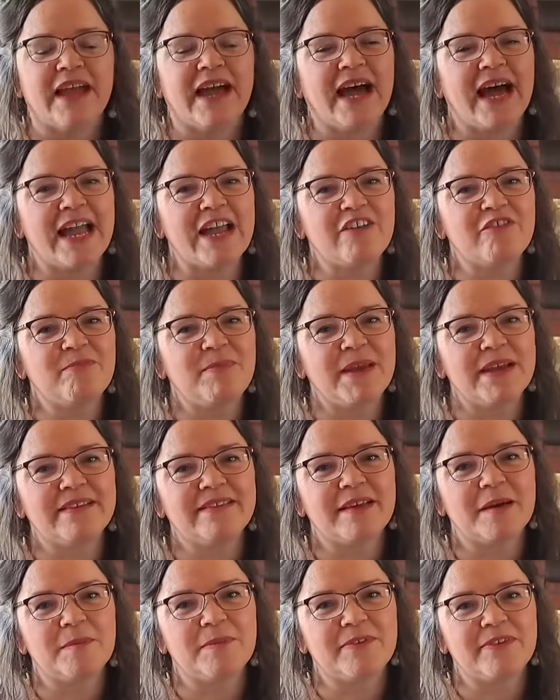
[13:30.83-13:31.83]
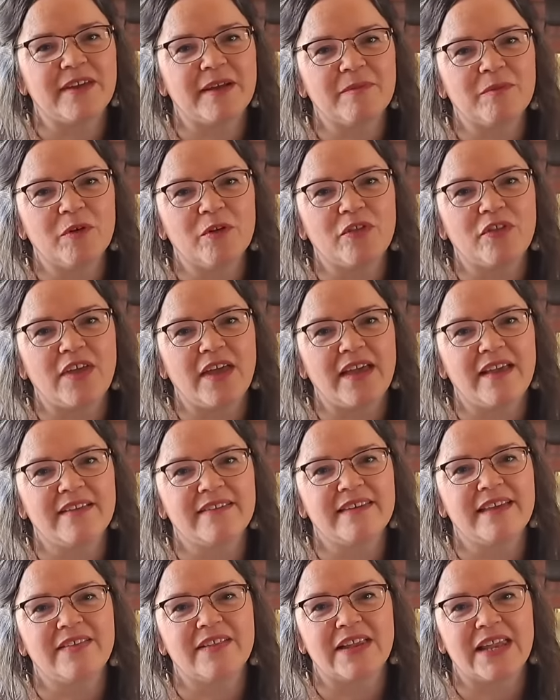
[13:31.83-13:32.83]
I have picked up several
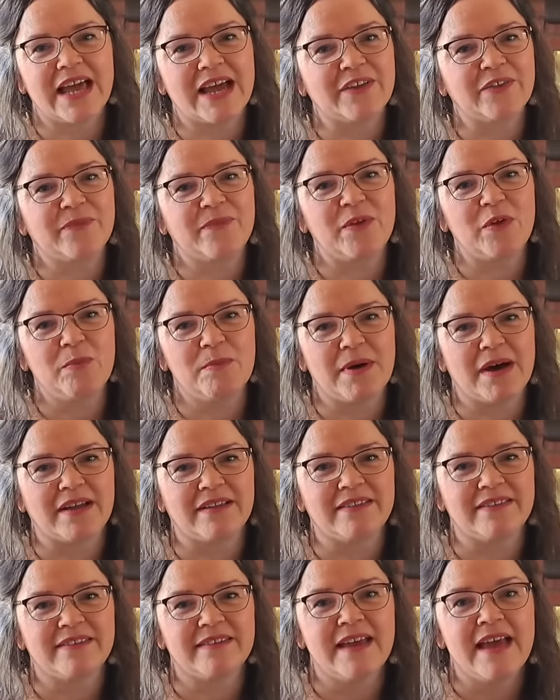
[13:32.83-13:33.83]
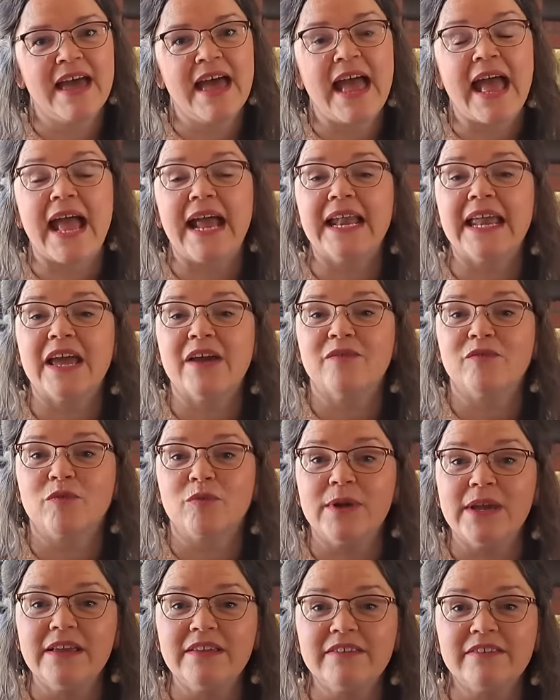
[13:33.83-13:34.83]
things in the last few months and have
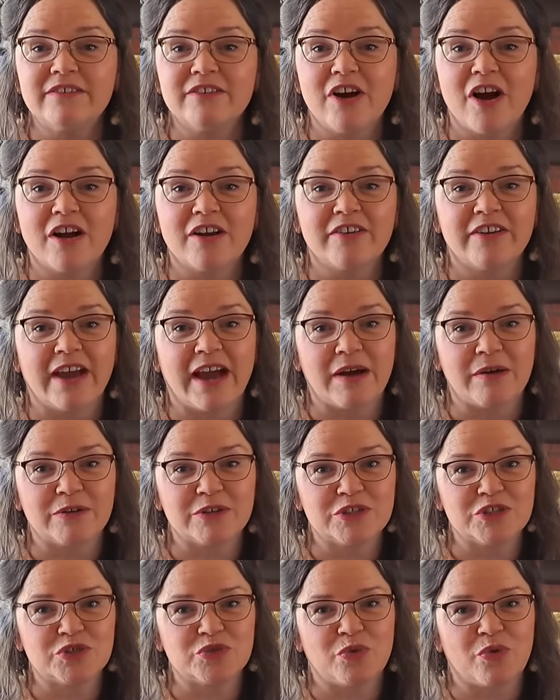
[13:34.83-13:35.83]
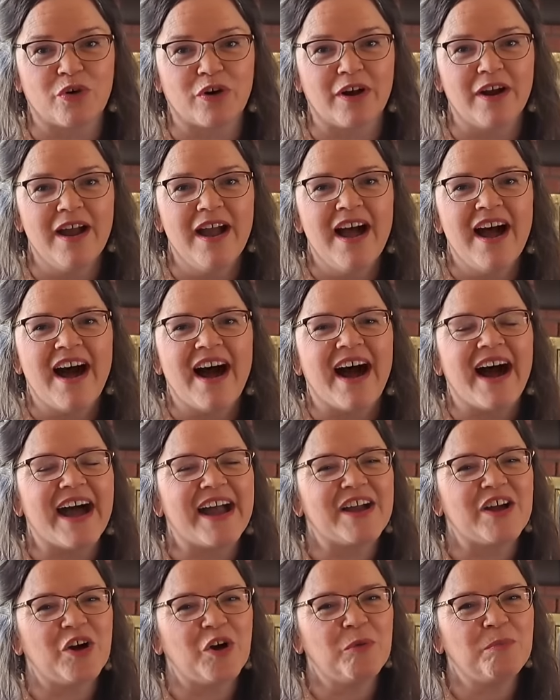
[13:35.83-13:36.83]
restocked our store.
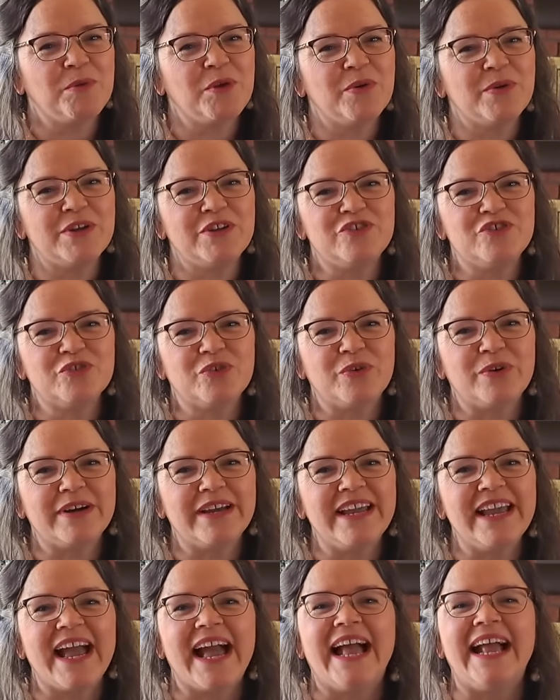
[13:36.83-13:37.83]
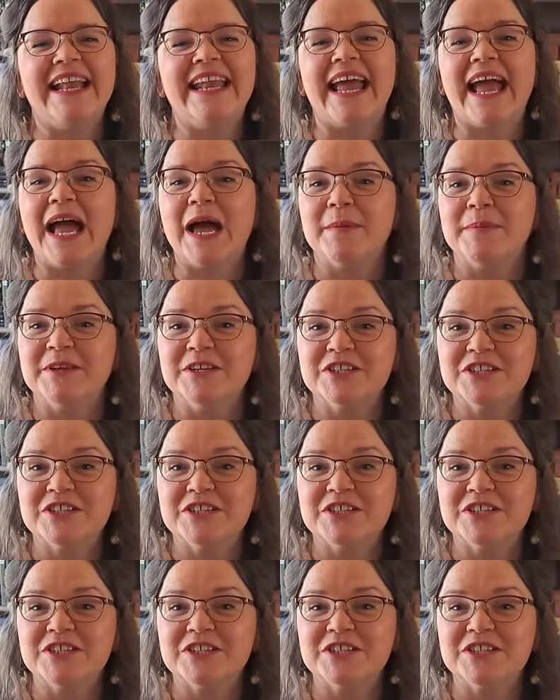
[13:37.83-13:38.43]
I hope you enjoy and happy